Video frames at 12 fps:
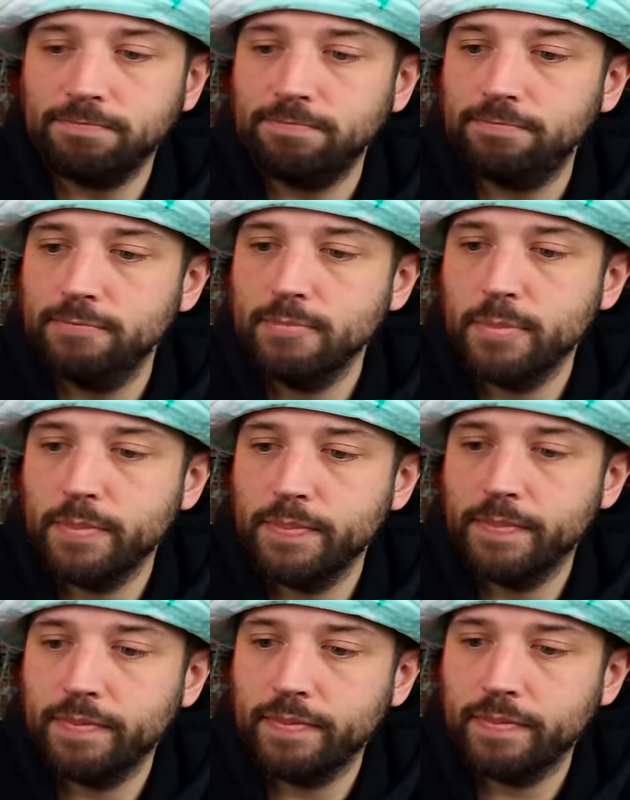
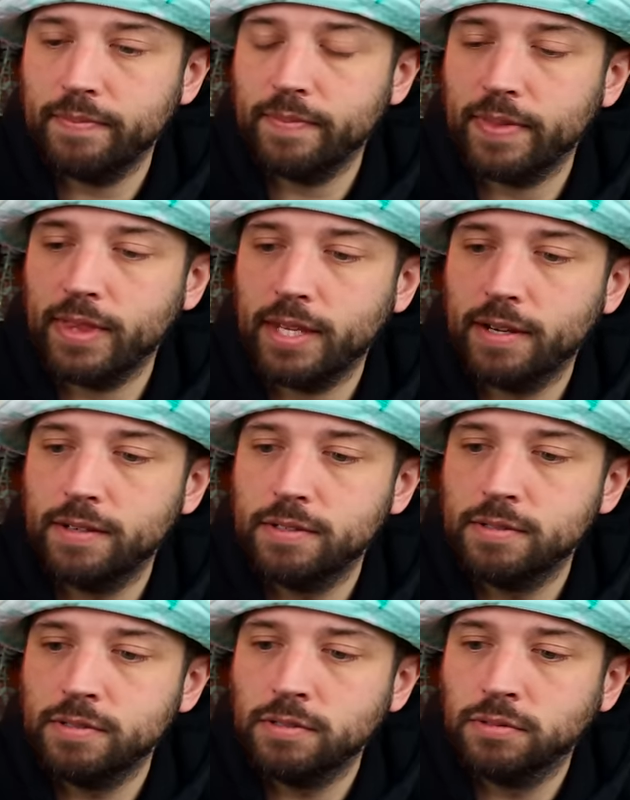
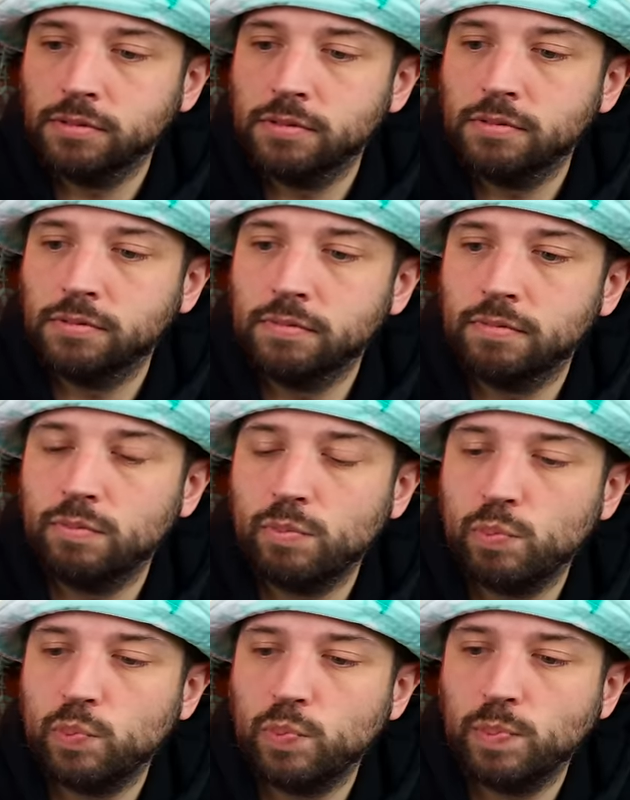
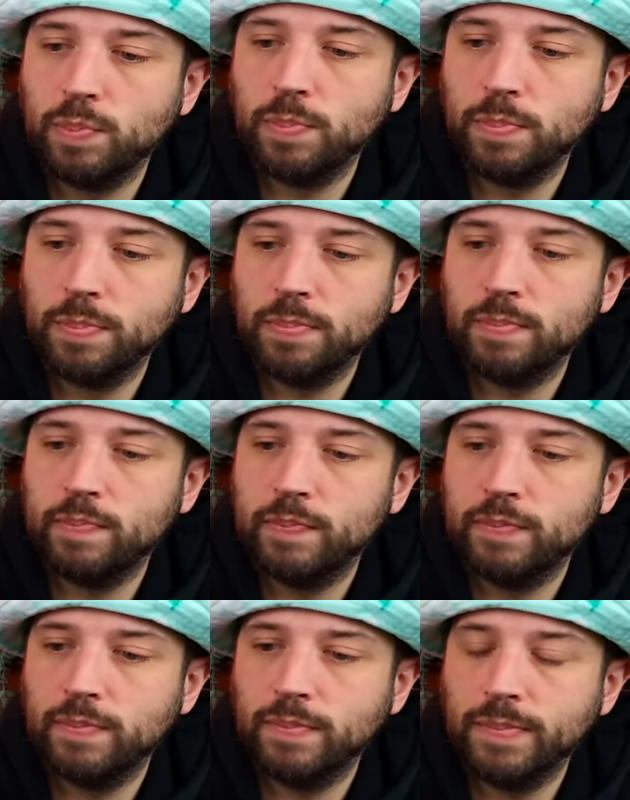
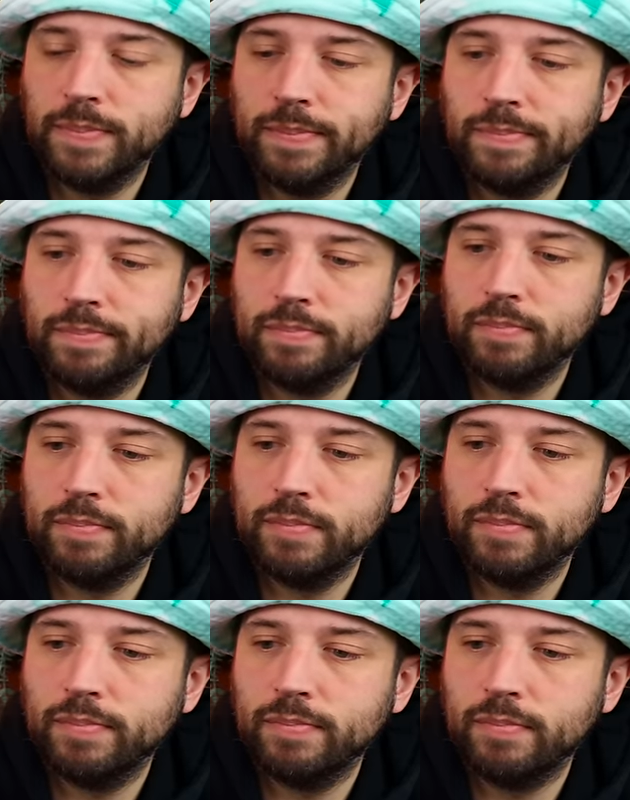
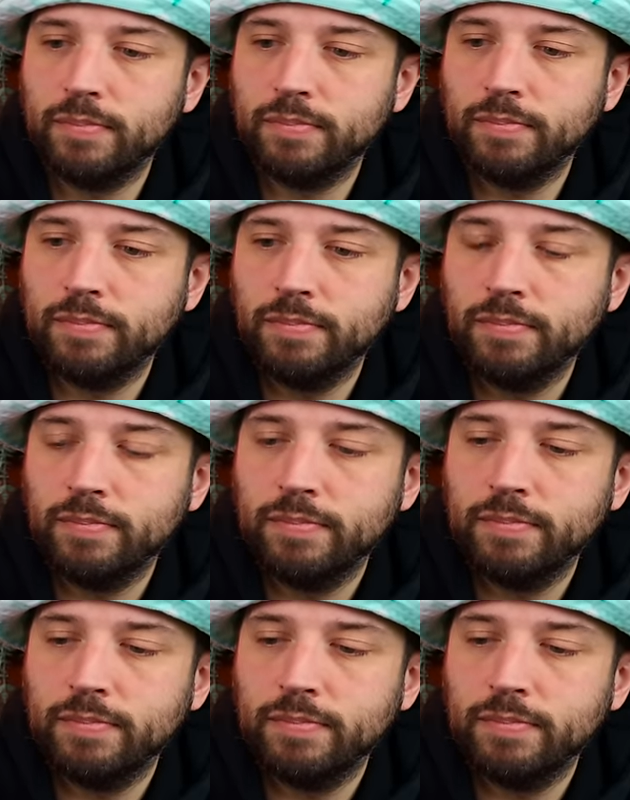The person shown says nothing.